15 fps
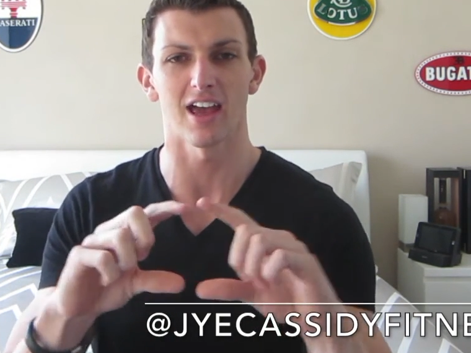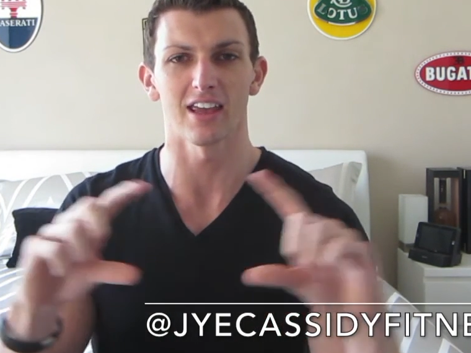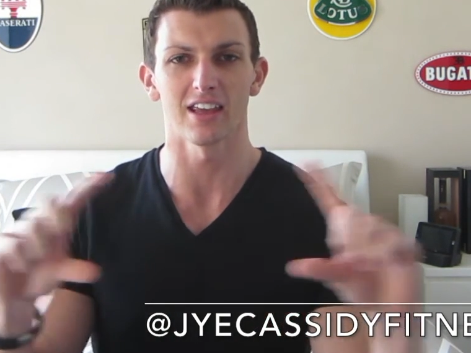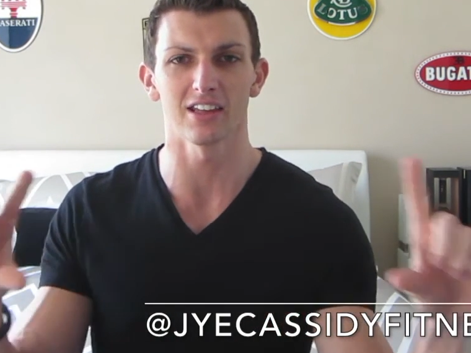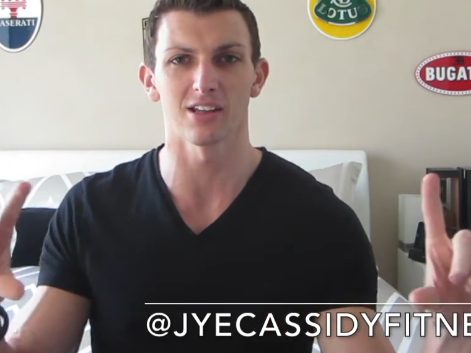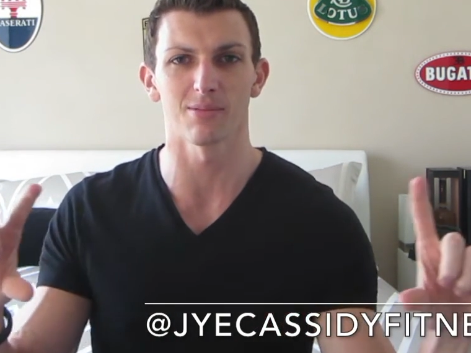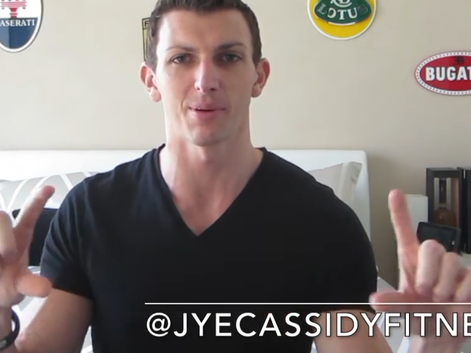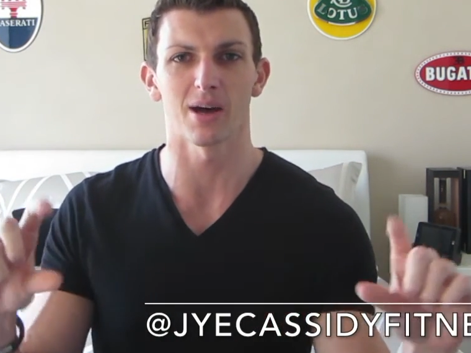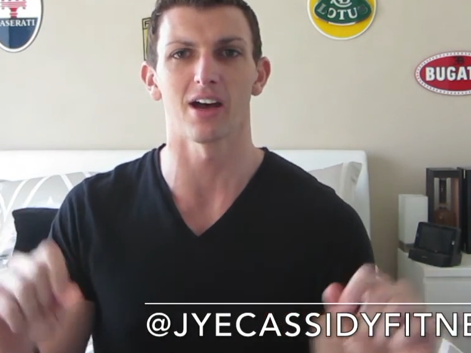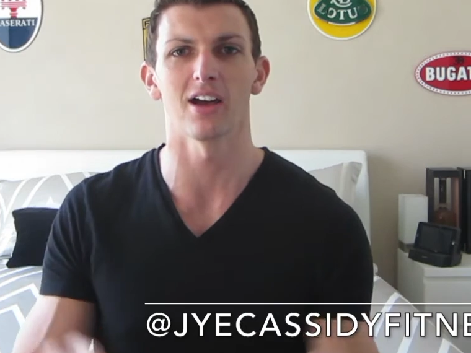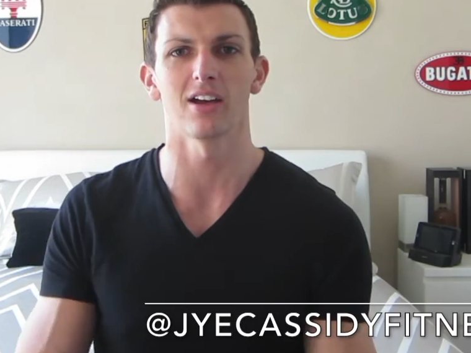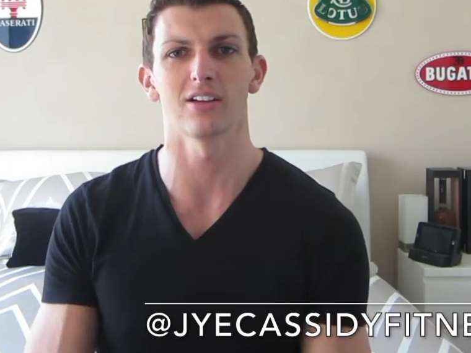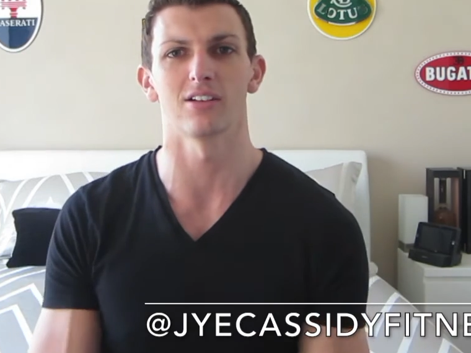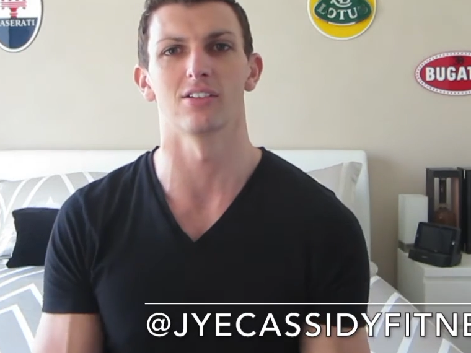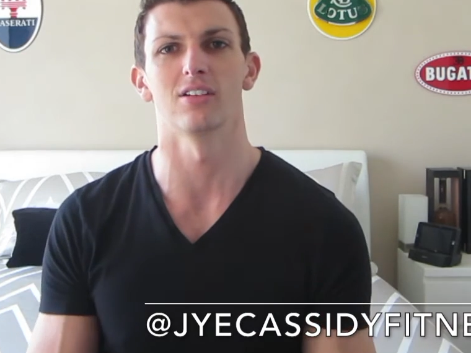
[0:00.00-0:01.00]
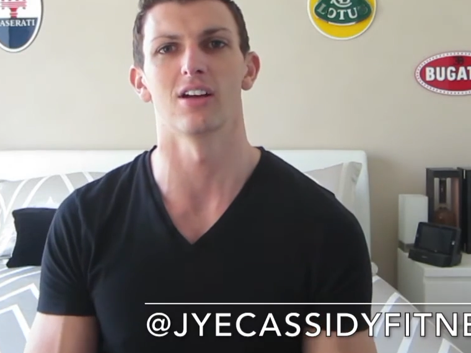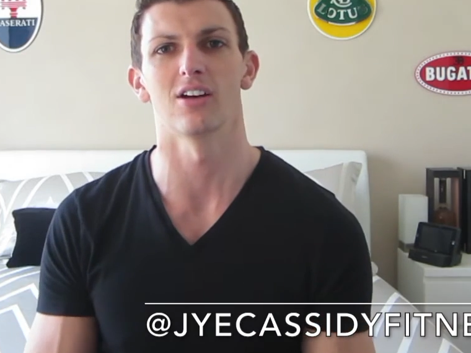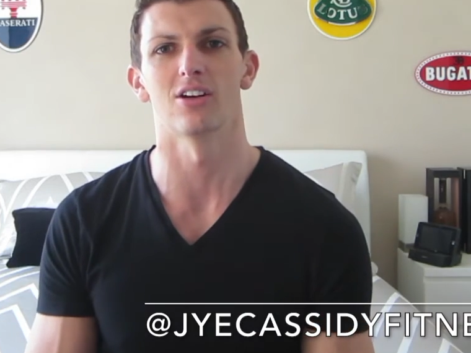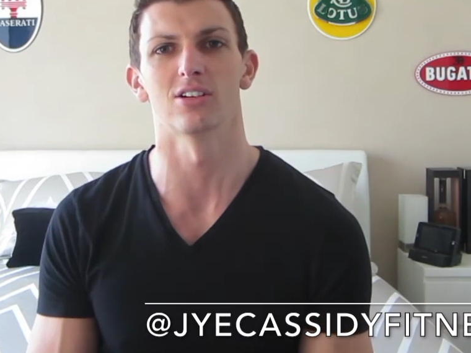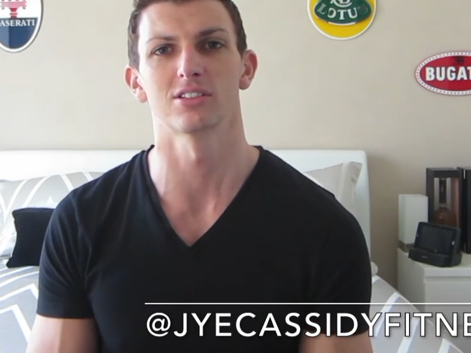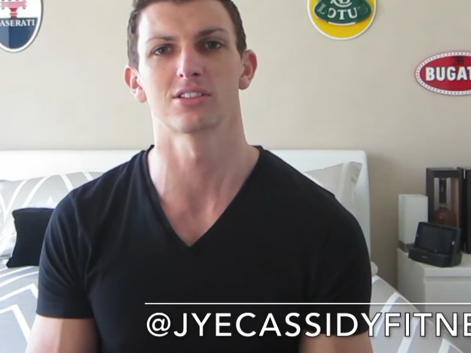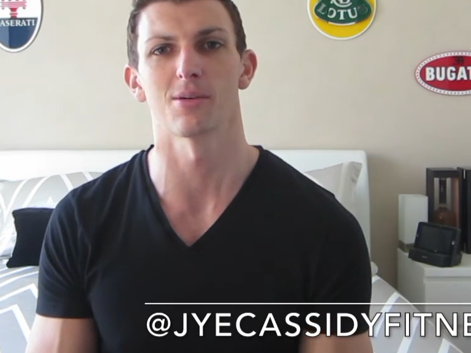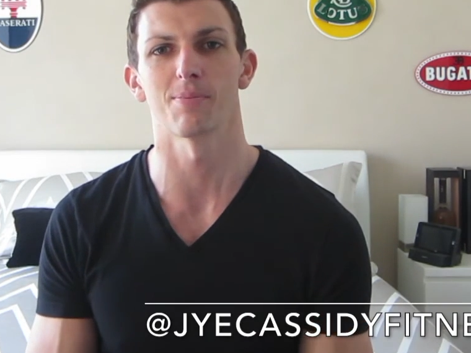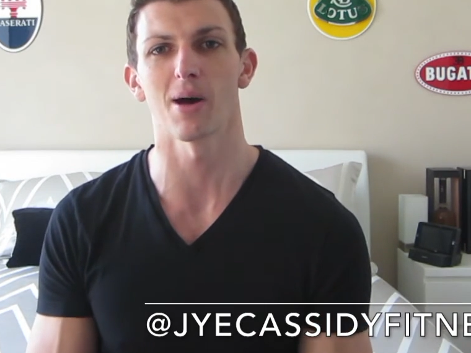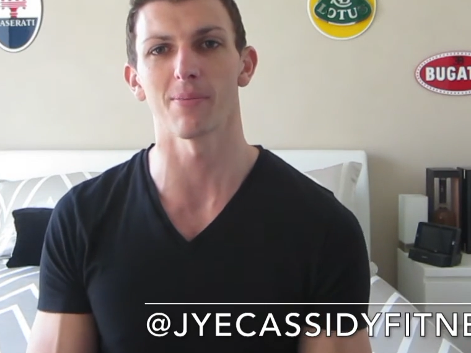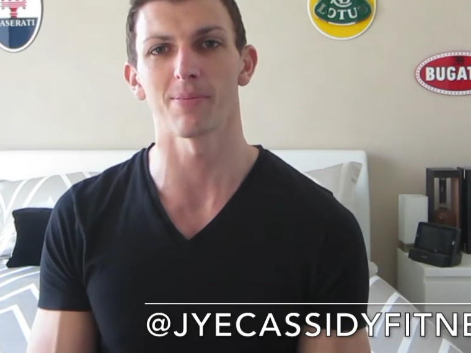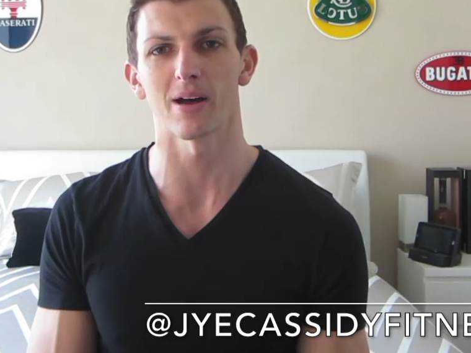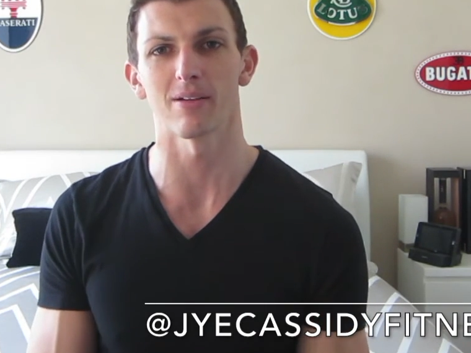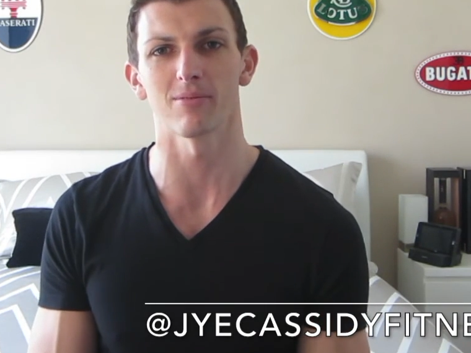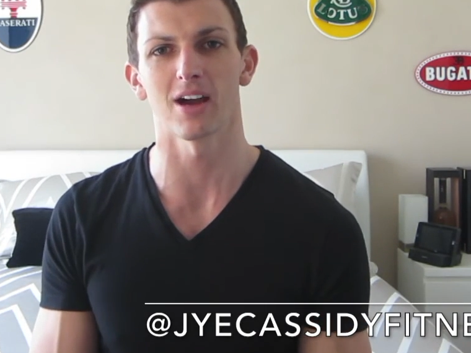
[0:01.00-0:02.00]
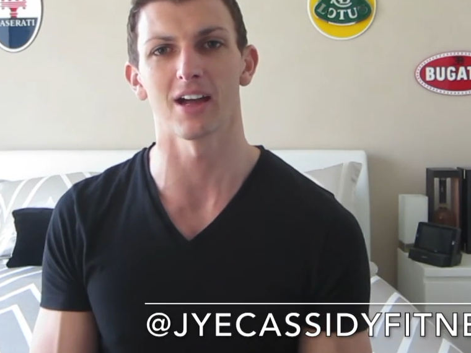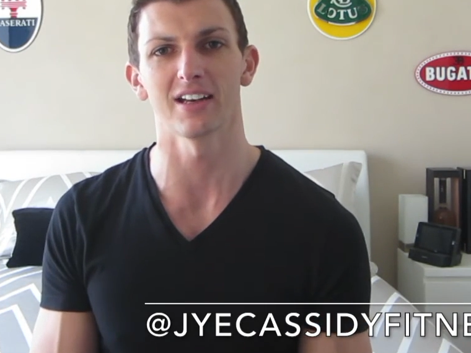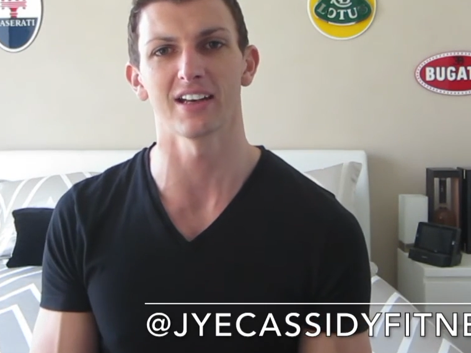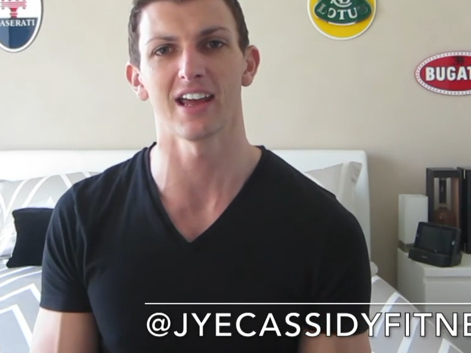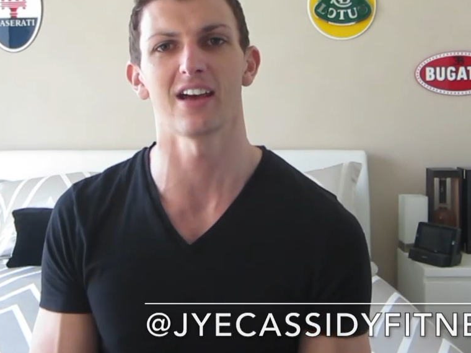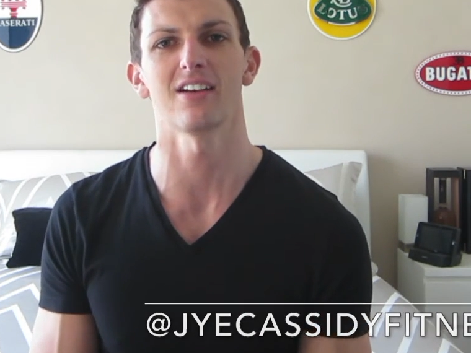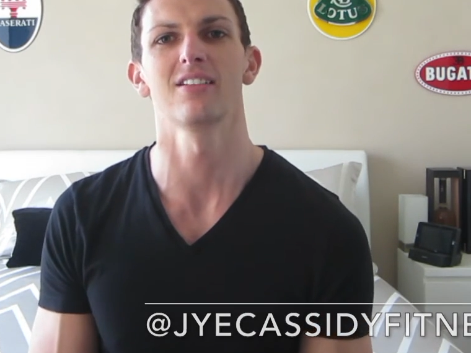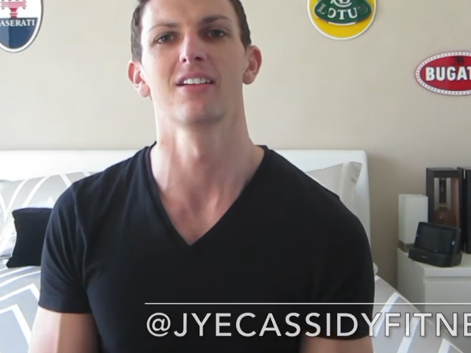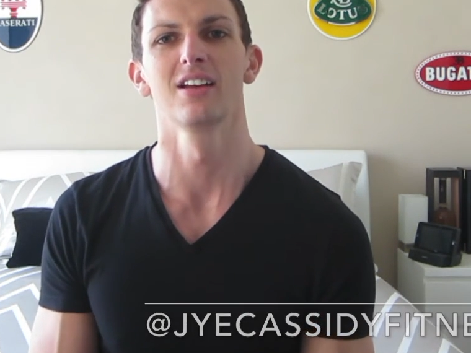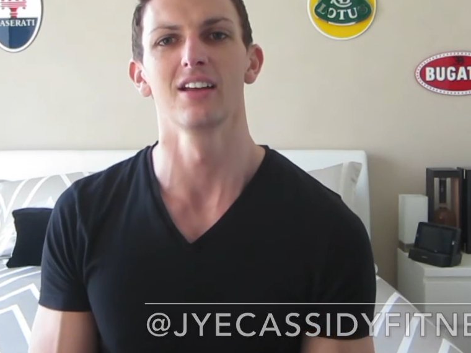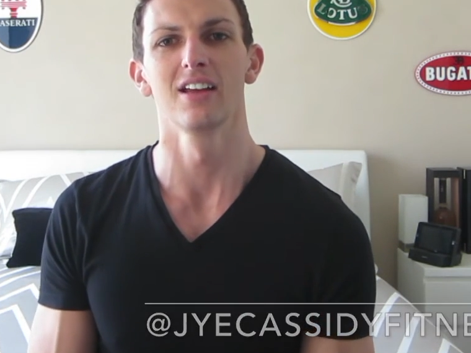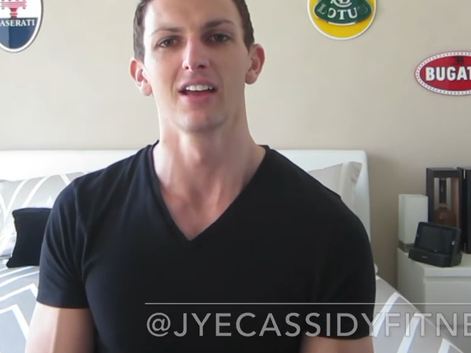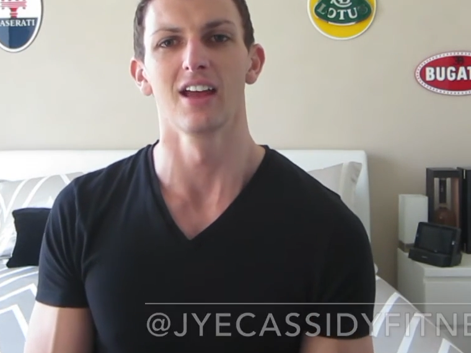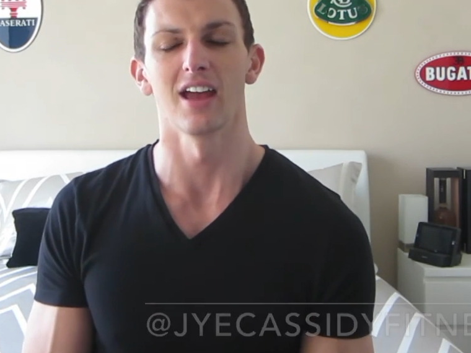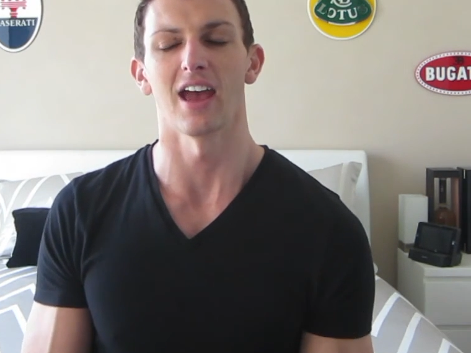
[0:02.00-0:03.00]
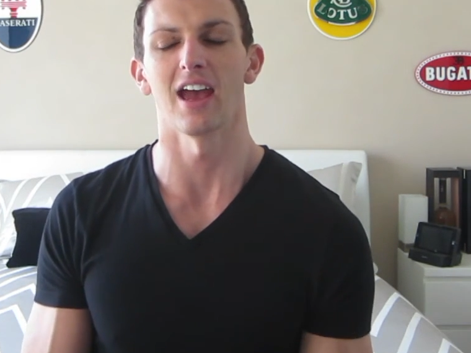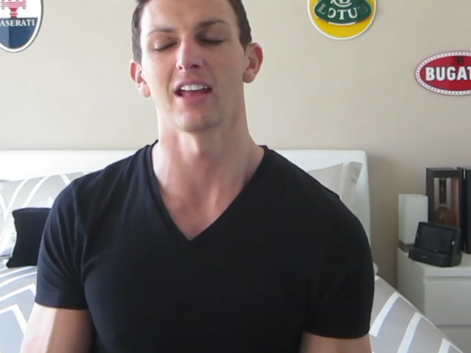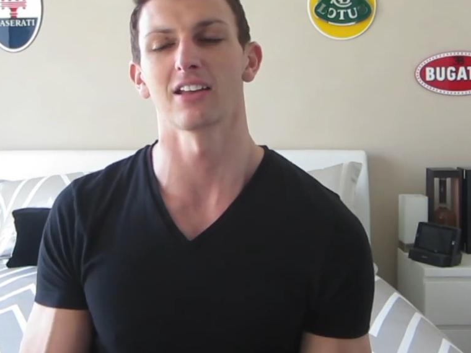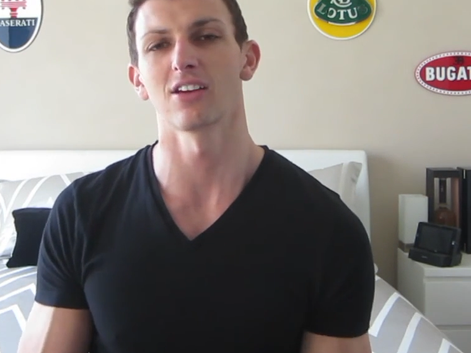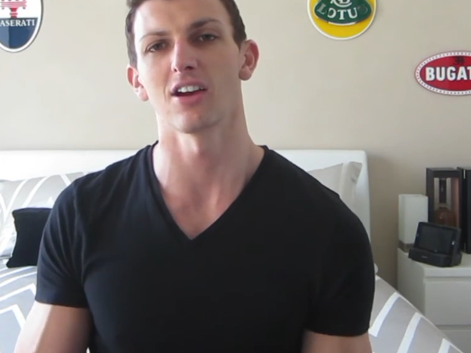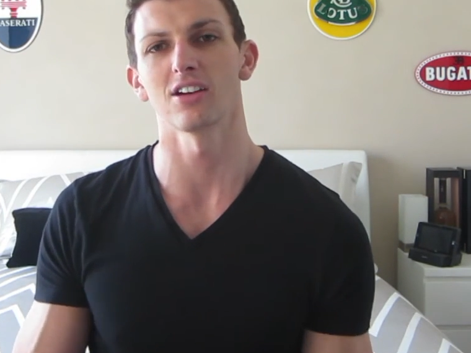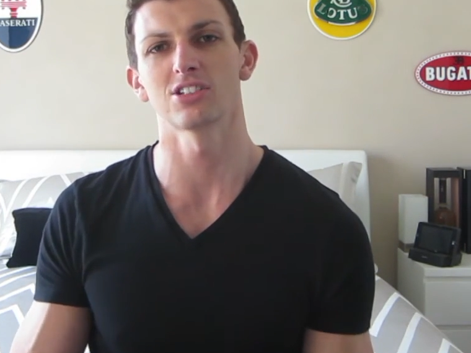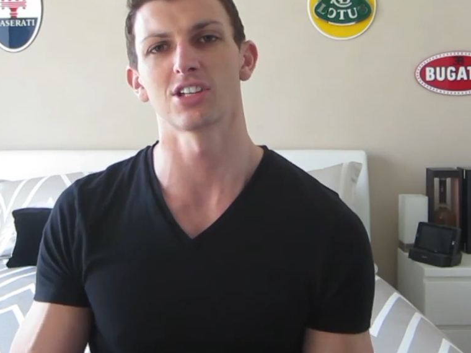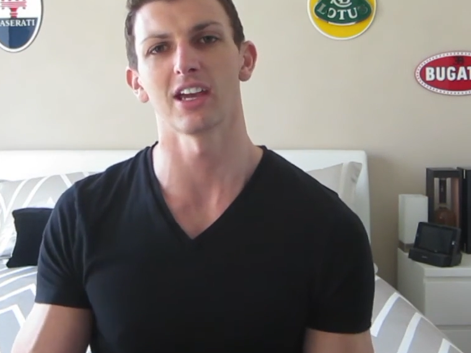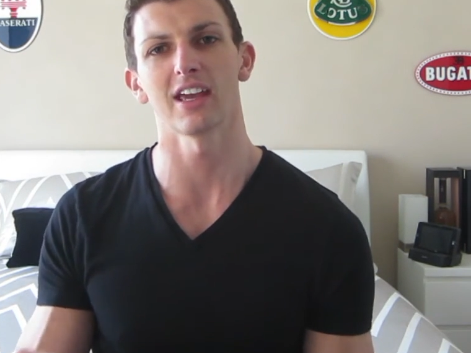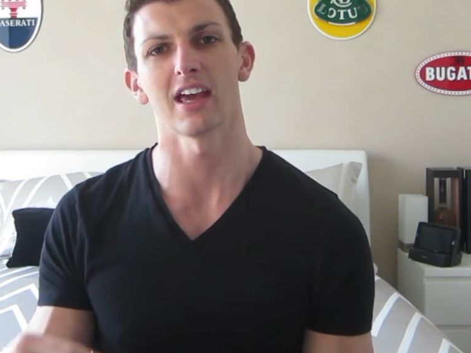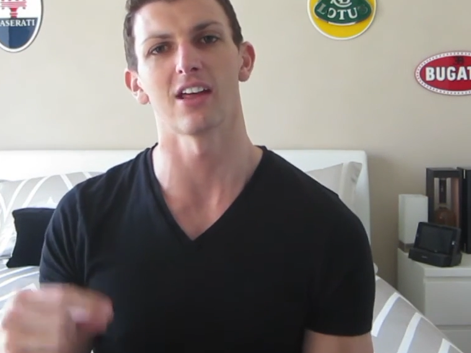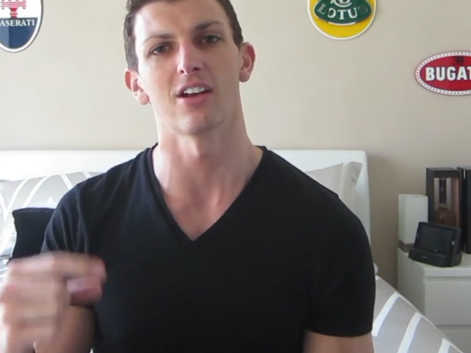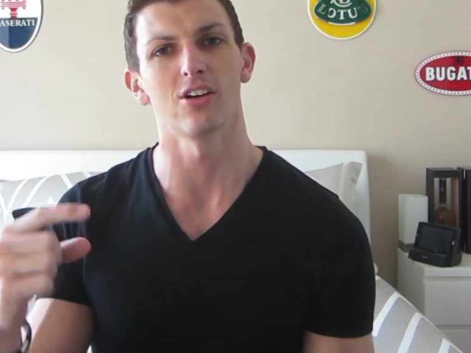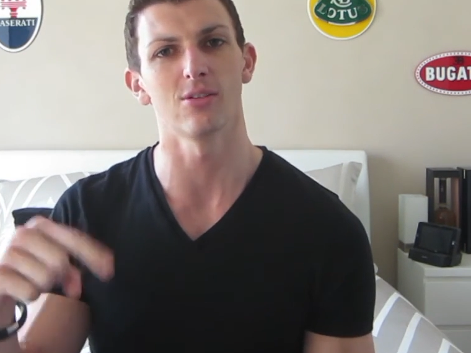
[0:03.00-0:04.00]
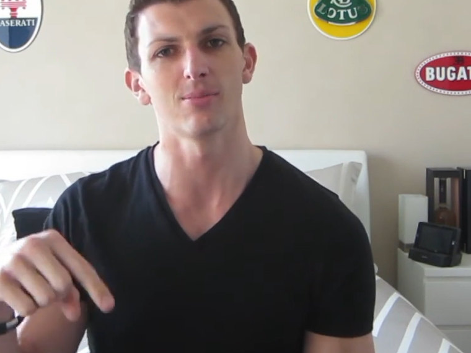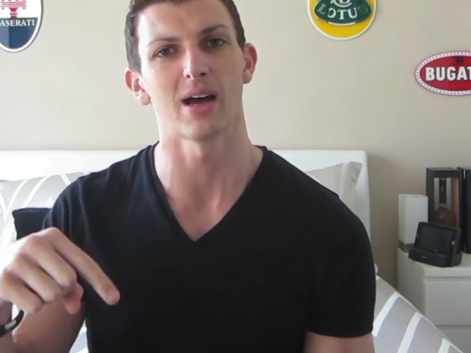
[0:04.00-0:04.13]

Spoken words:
in the bio or to pop up right now. And go check out all